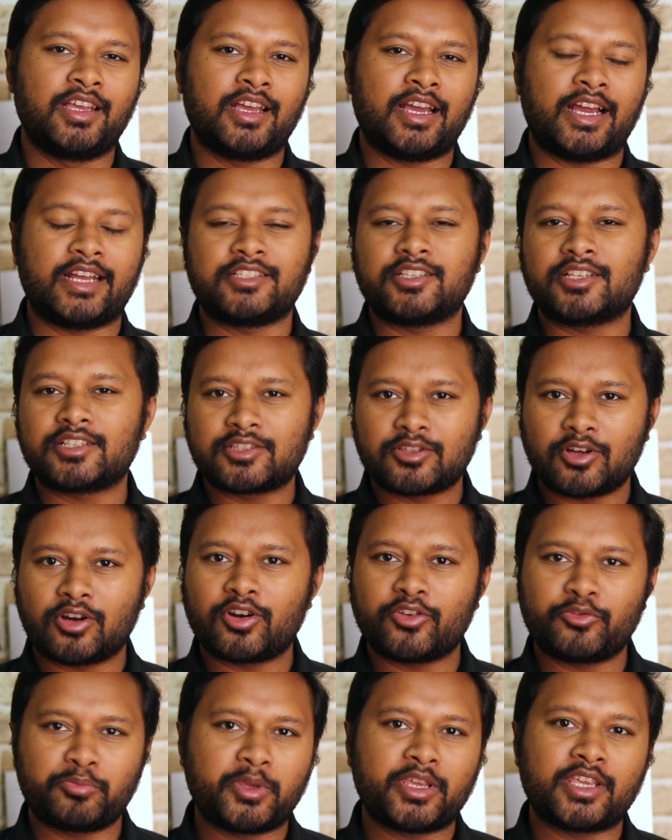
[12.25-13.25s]
I just thought
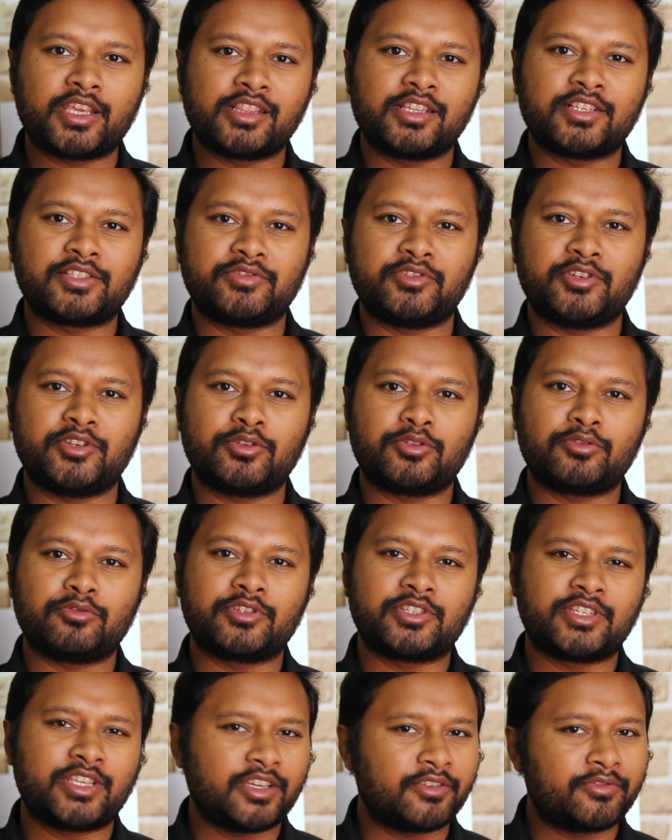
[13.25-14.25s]
of making this video to
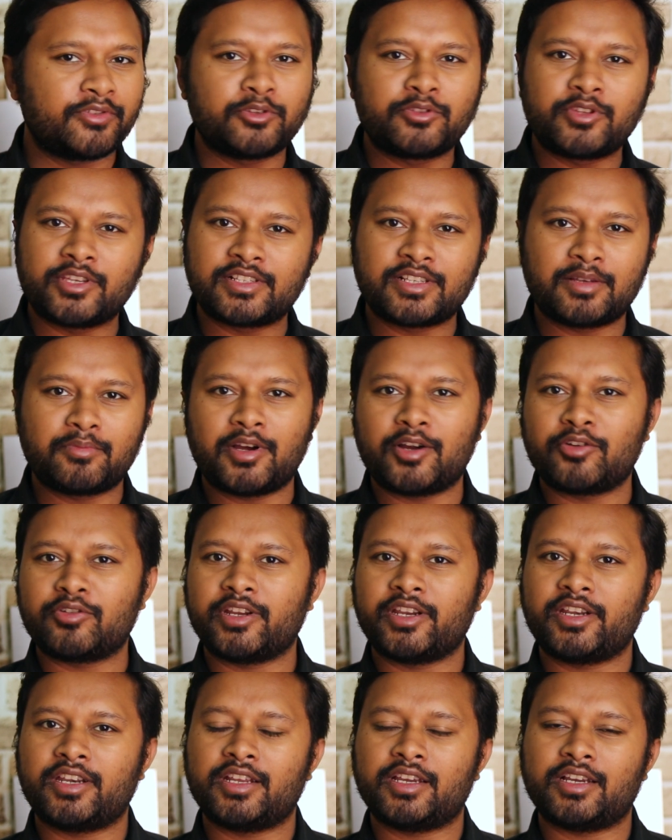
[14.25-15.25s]
share a few things about
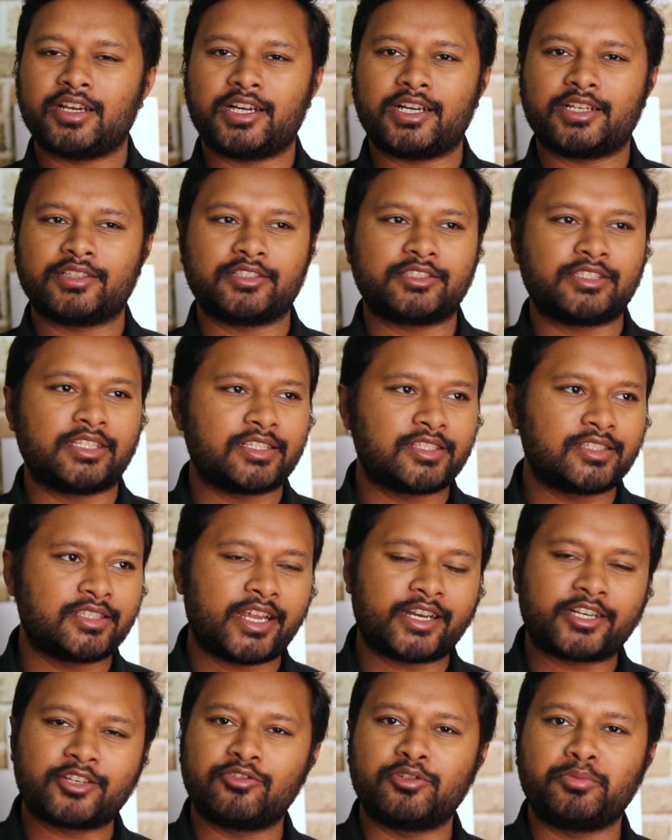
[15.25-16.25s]
it, the things
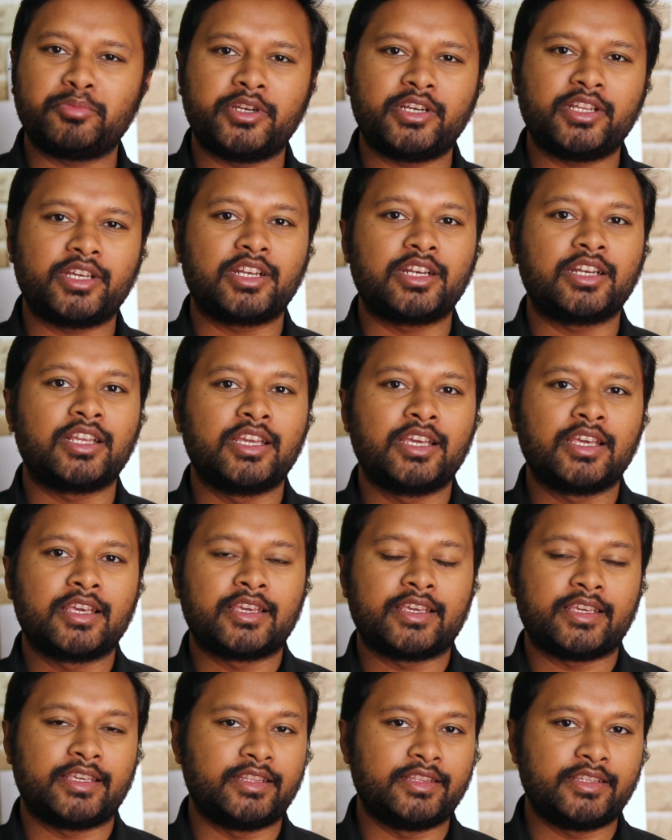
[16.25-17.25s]
that could be done
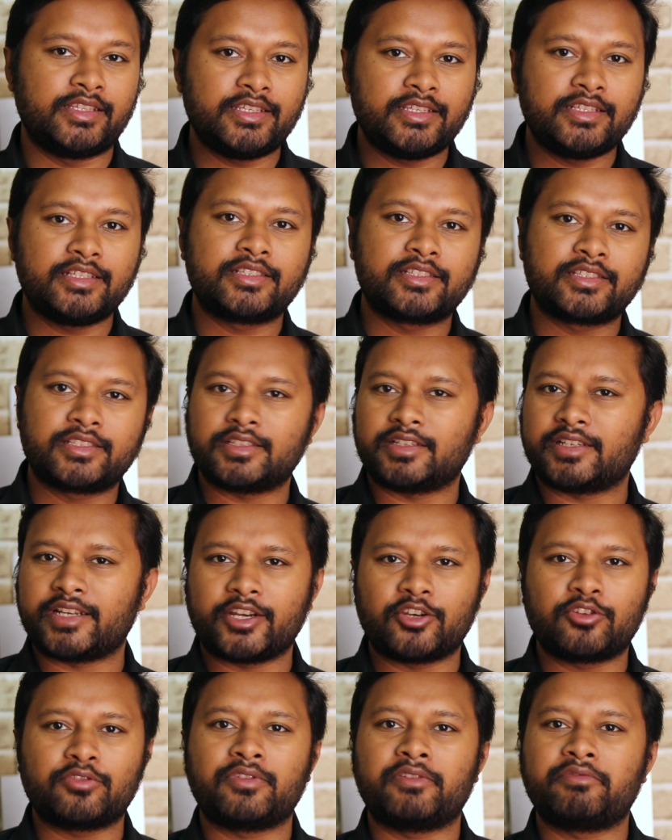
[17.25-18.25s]
in these
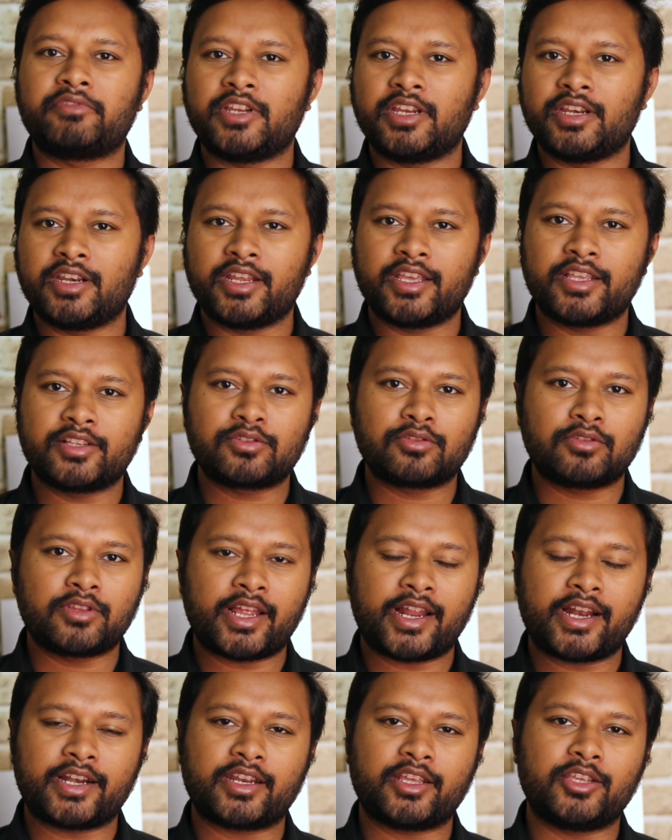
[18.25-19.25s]
10 to 15 days so
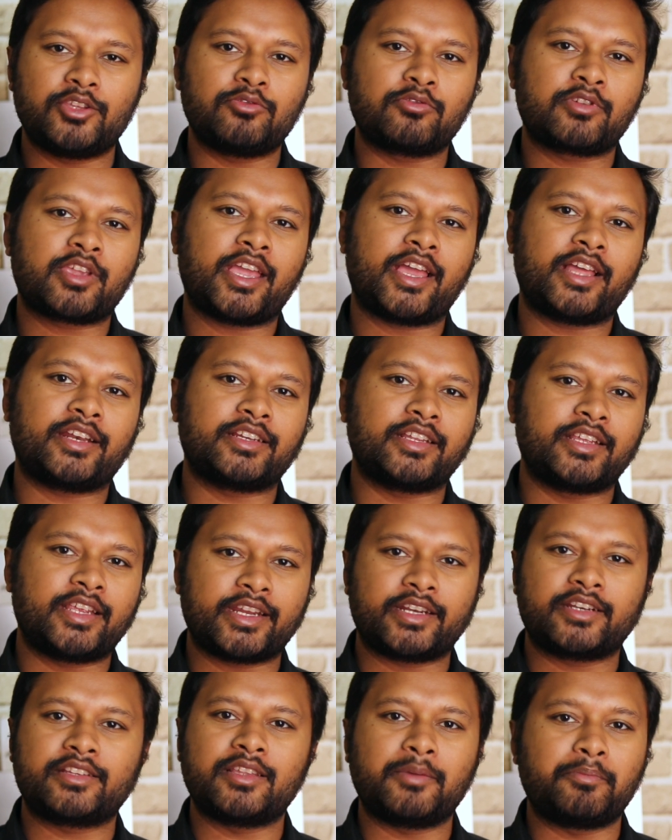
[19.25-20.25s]
that you can
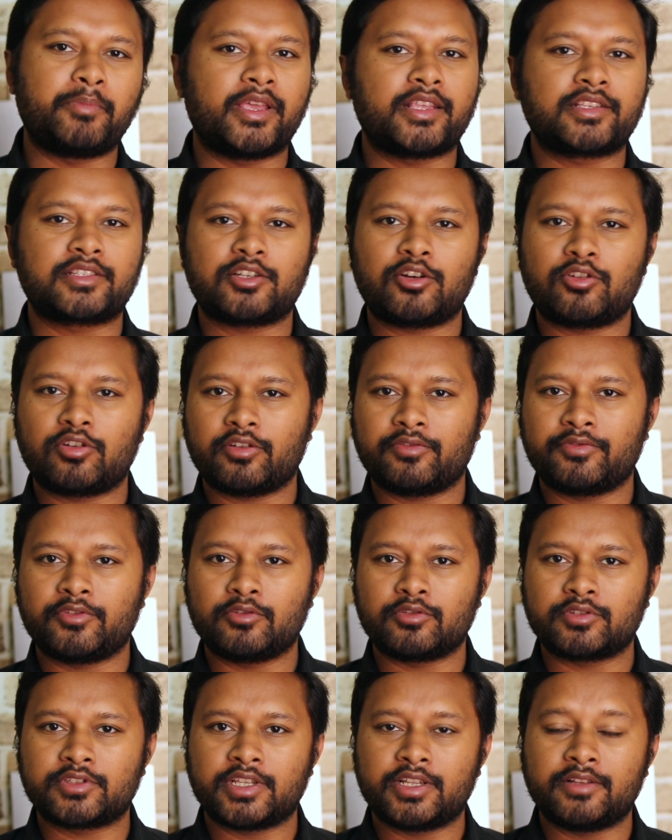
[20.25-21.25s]
get the best out of
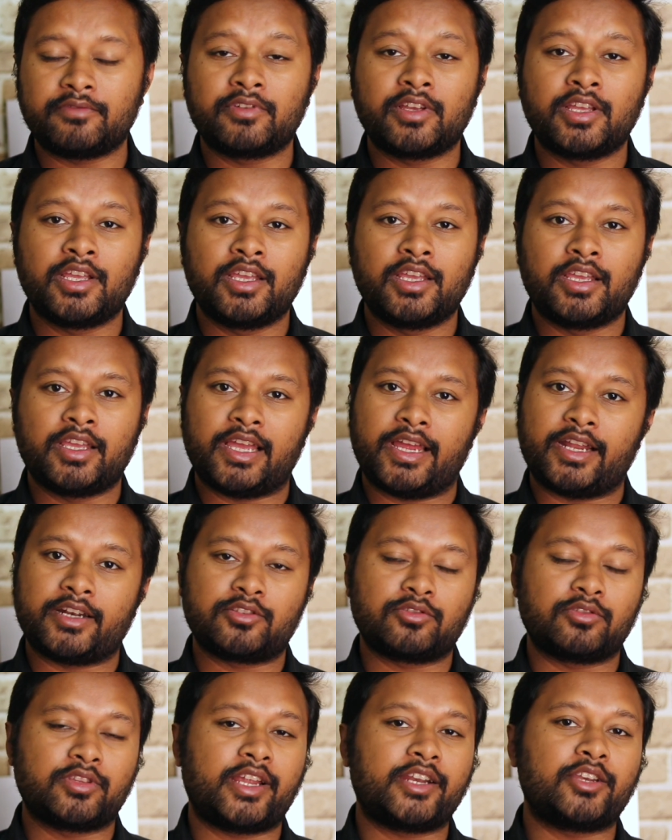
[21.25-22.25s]
yourself and
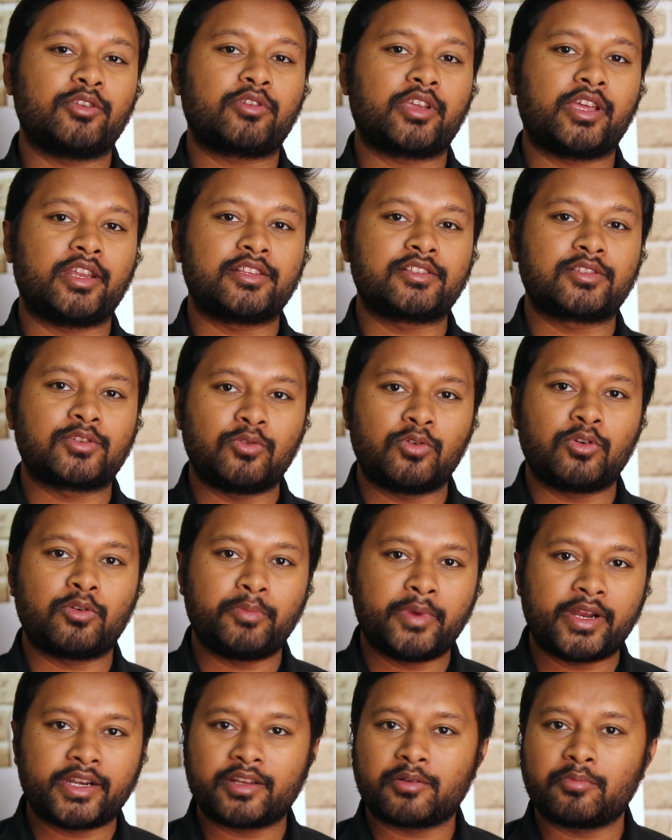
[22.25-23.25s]
so that you can score
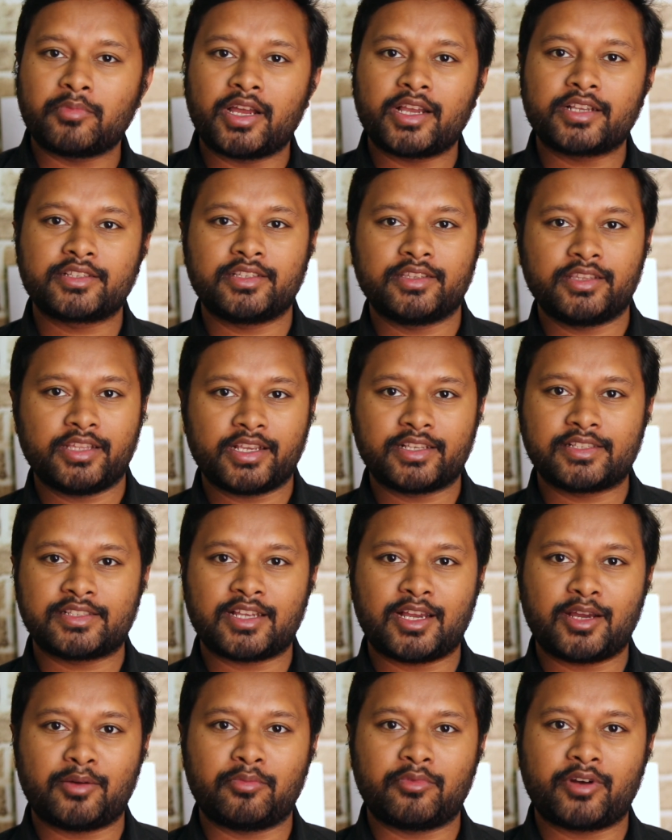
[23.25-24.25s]
better marks in the
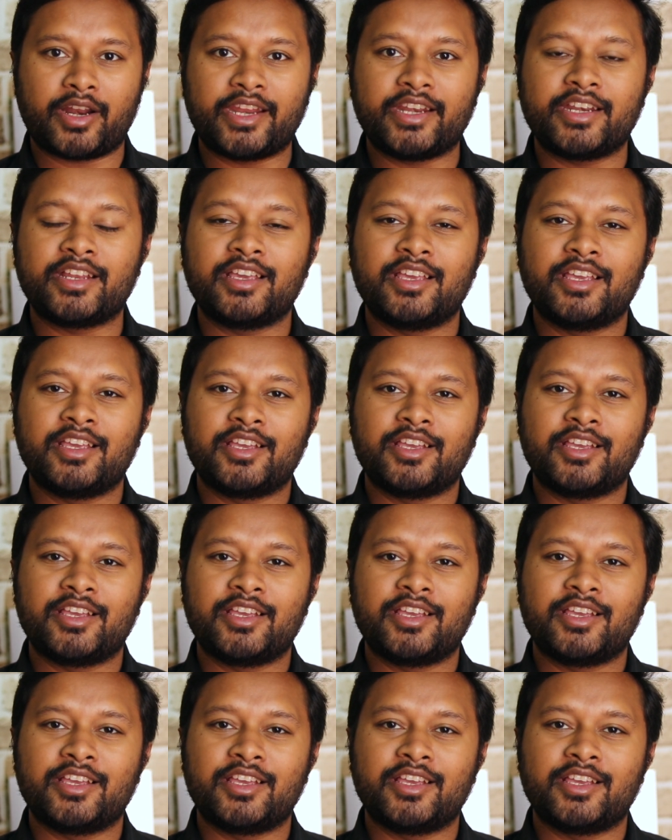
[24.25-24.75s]
exam, right?